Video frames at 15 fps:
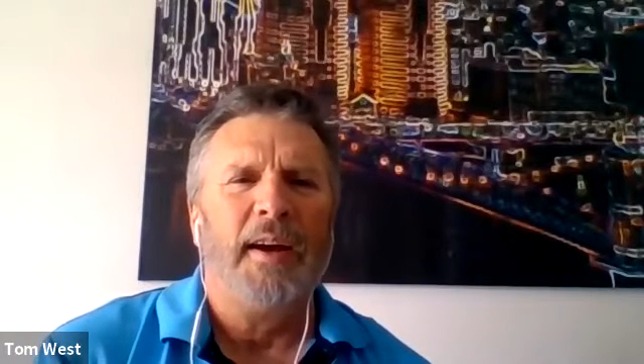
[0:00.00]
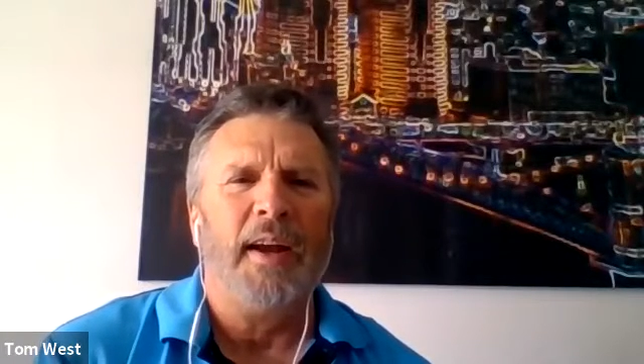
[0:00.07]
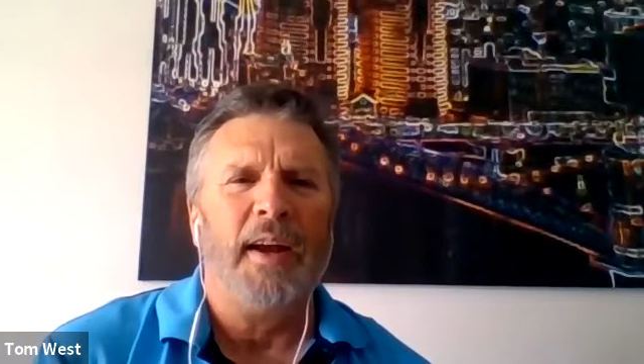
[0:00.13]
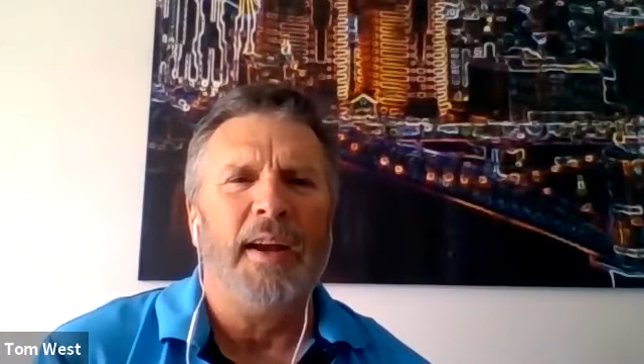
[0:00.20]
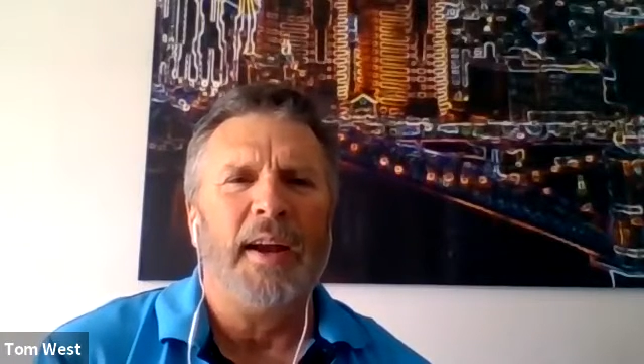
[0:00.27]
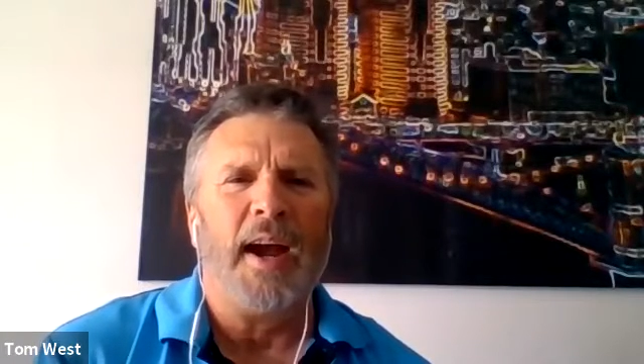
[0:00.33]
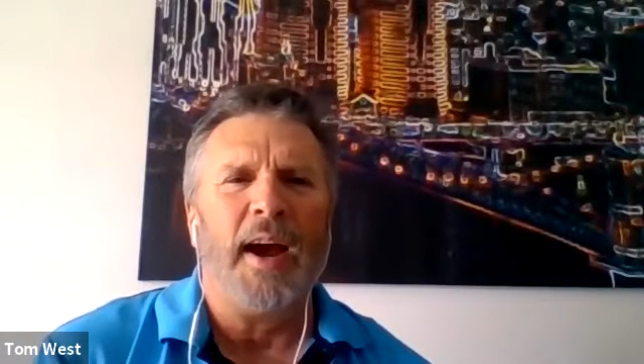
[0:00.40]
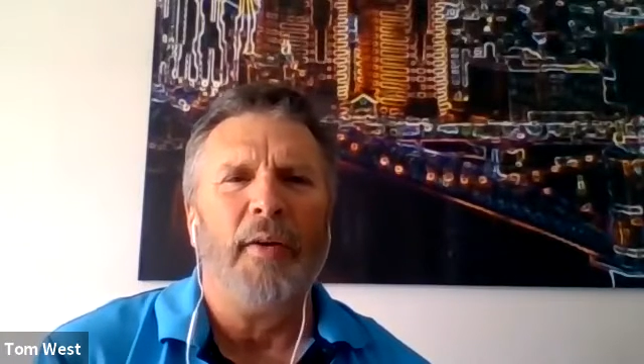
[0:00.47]

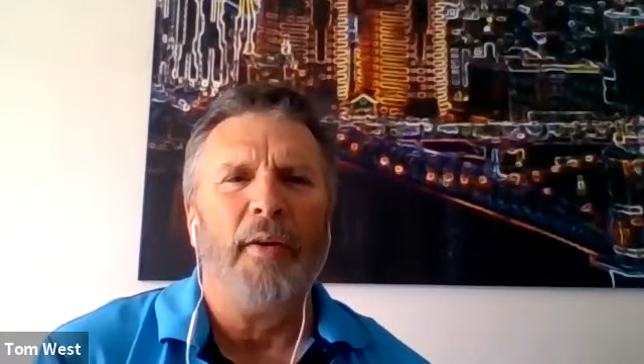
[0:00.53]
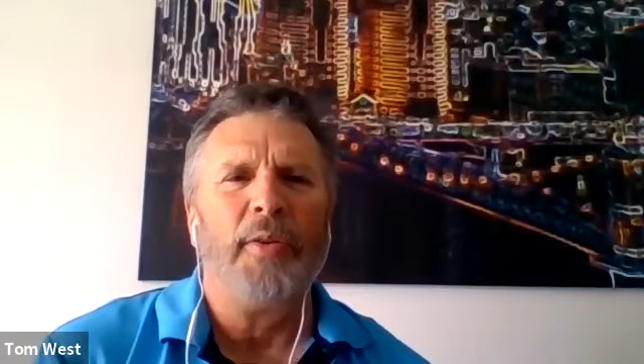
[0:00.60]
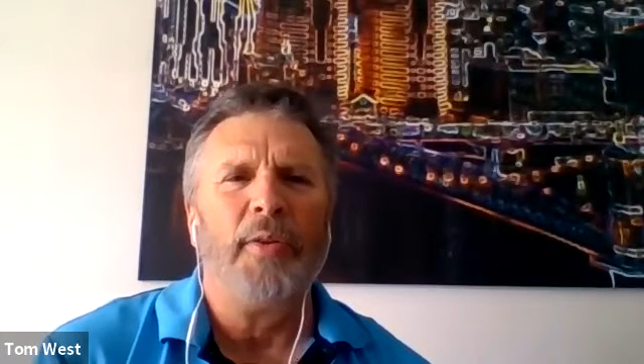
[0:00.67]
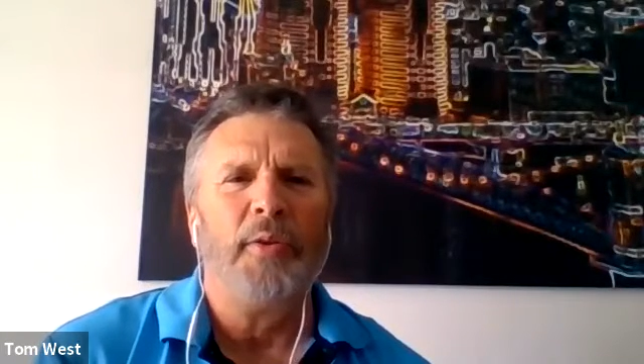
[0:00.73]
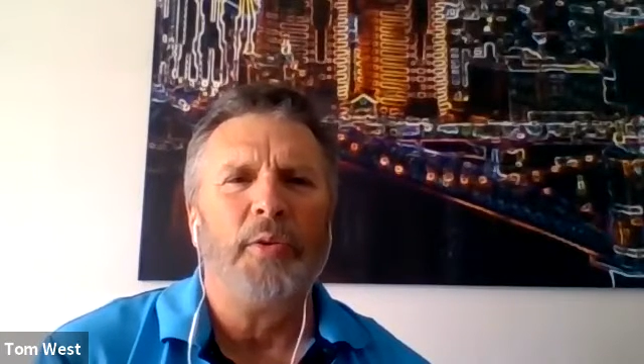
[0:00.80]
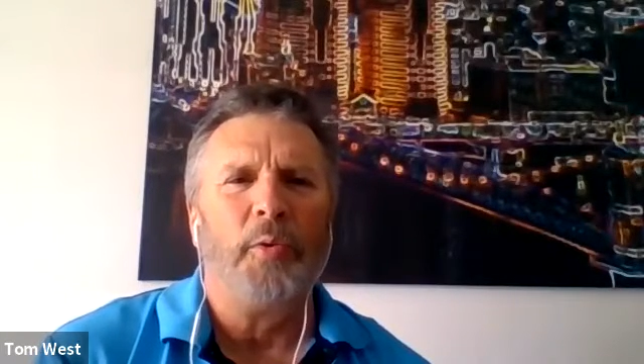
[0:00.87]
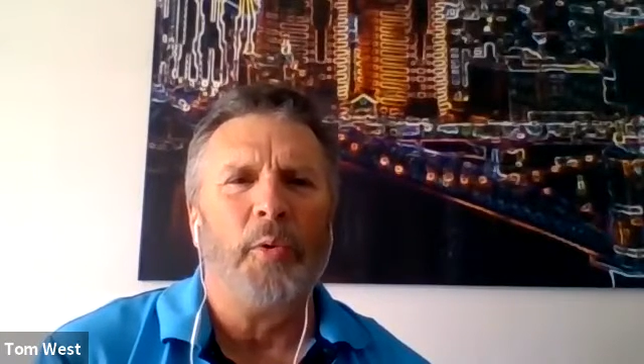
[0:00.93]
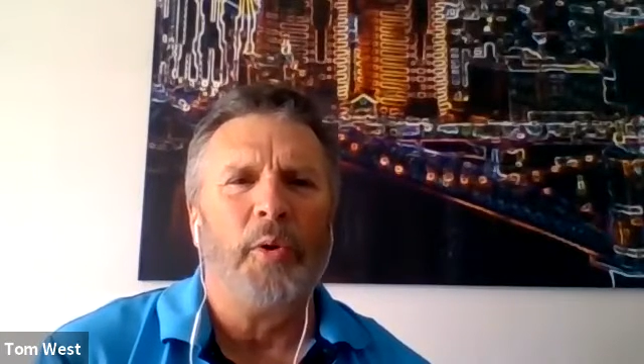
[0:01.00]
and out
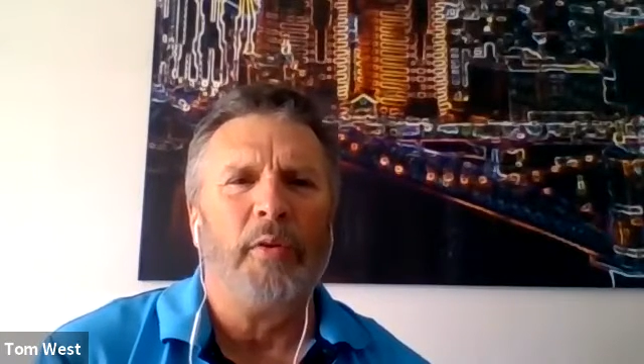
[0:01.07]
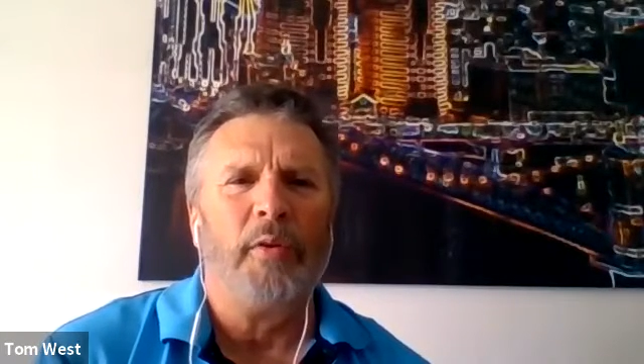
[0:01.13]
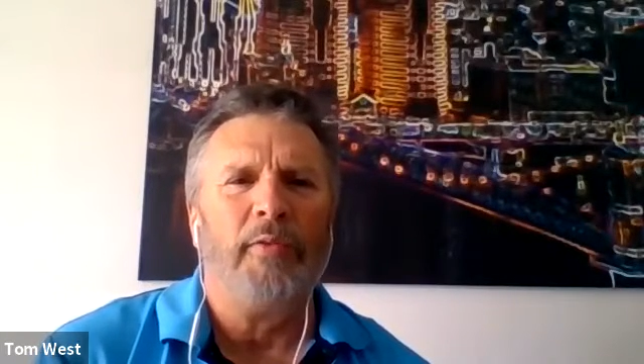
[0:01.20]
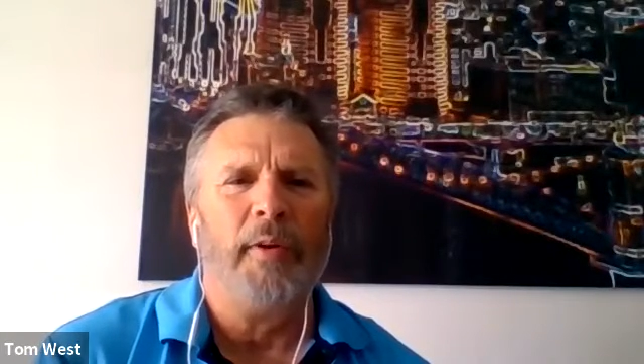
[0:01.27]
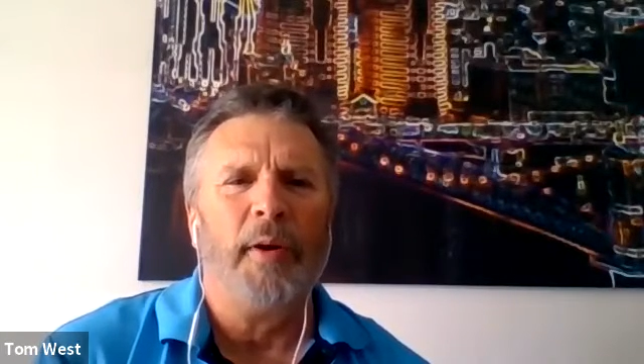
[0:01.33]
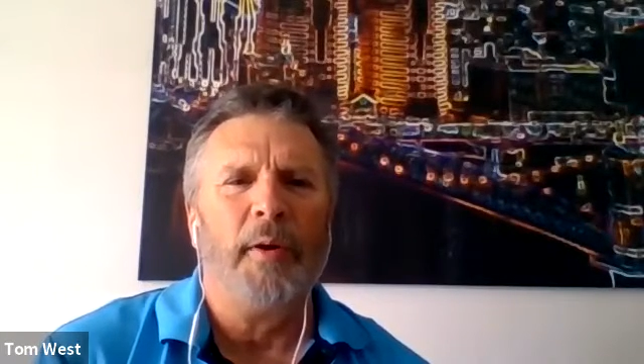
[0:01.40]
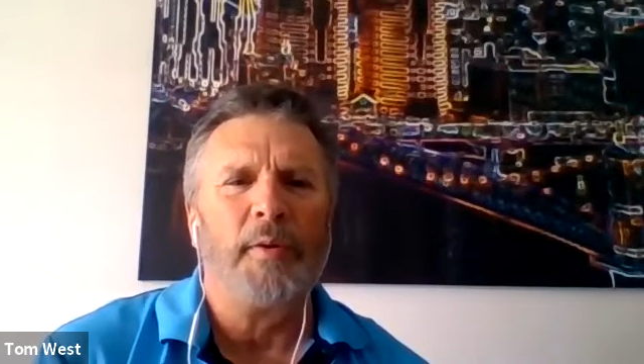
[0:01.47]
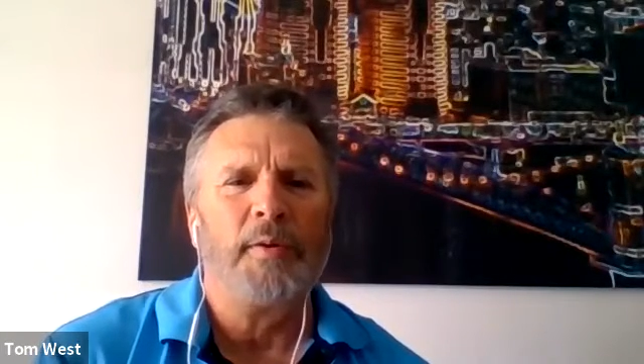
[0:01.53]
the door to
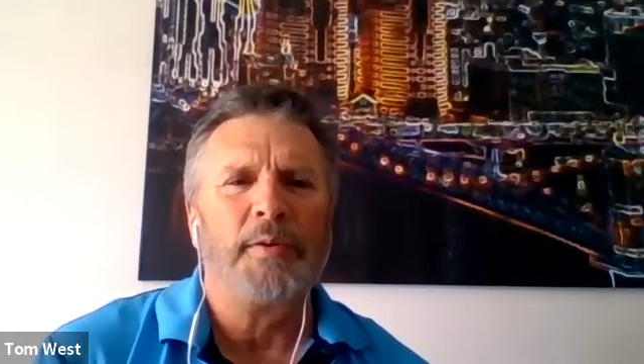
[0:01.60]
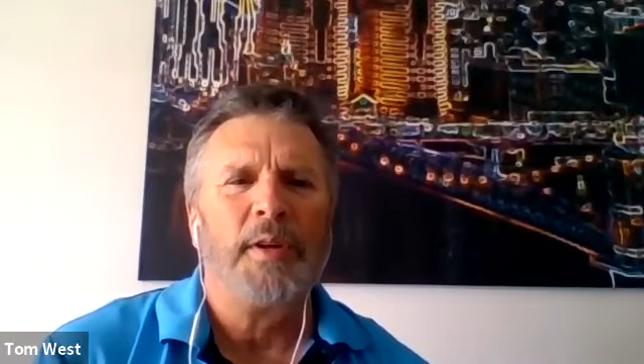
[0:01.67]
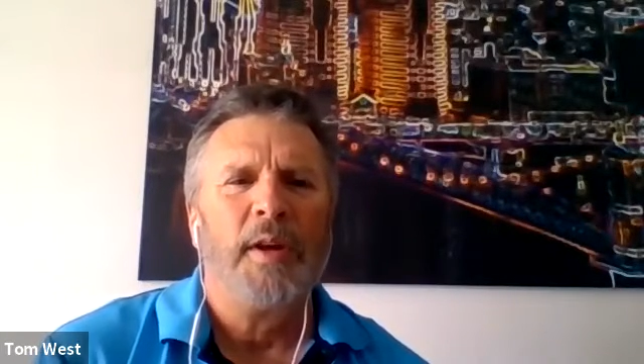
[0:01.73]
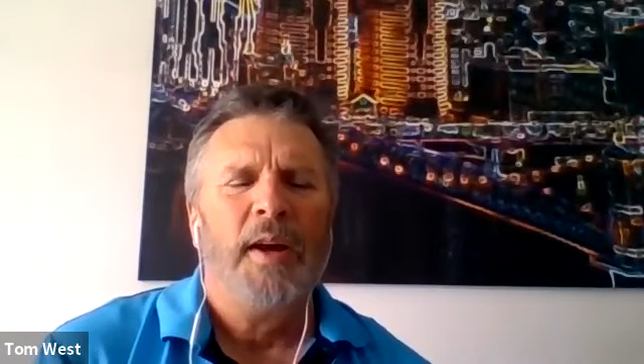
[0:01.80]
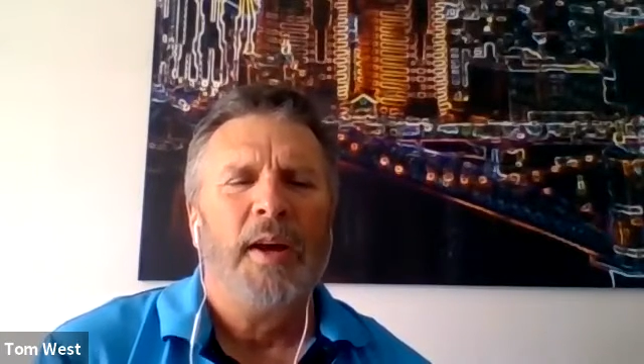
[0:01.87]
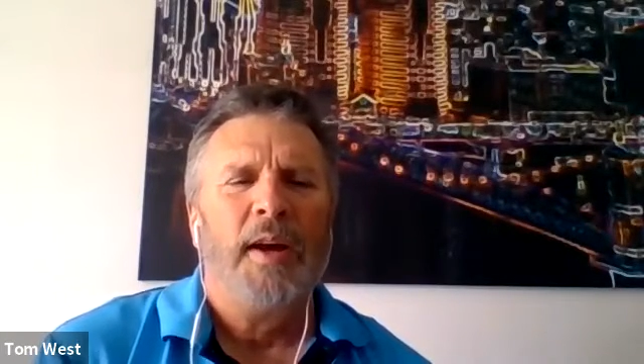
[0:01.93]
folks